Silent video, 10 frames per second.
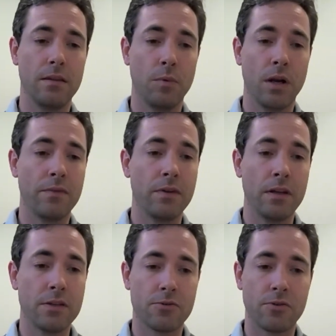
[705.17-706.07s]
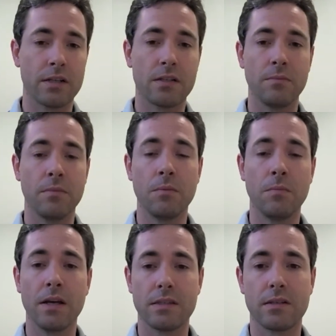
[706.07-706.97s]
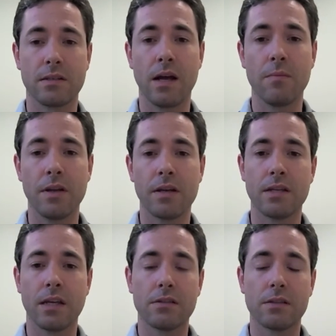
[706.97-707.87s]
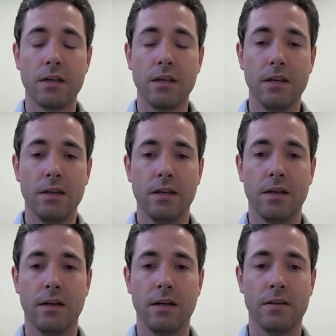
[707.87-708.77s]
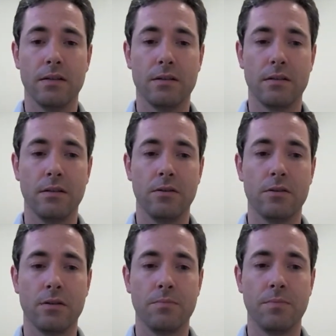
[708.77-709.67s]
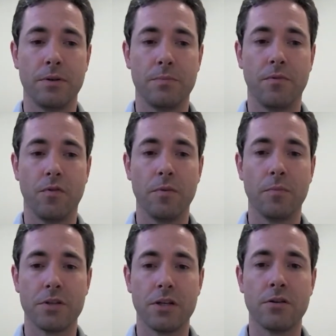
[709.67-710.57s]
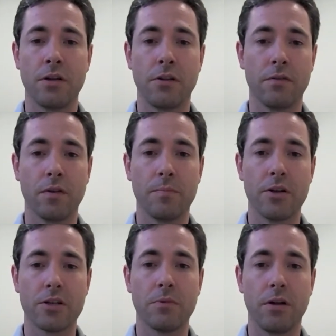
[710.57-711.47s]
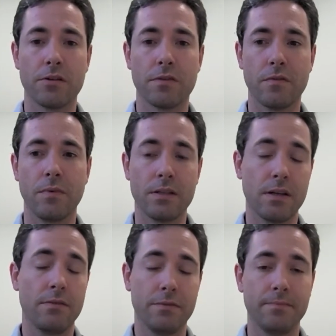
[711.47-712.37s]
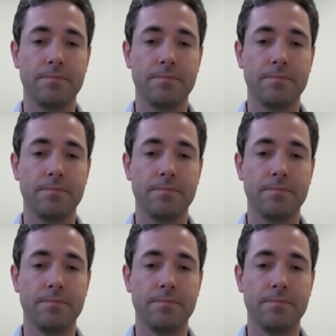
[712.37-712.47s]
What I've done is try to minimize the time that it takes to perform the procedure, not only for the patient but also for myself.